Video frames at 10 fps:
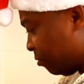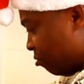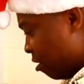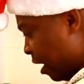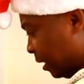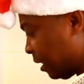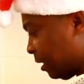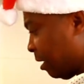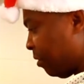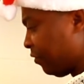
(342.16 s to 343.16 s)
right on
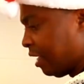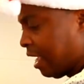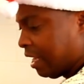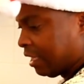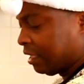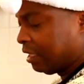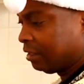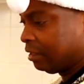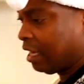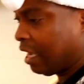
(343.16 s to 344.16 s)
top of it like that.
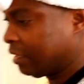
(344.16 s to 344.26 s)
Nice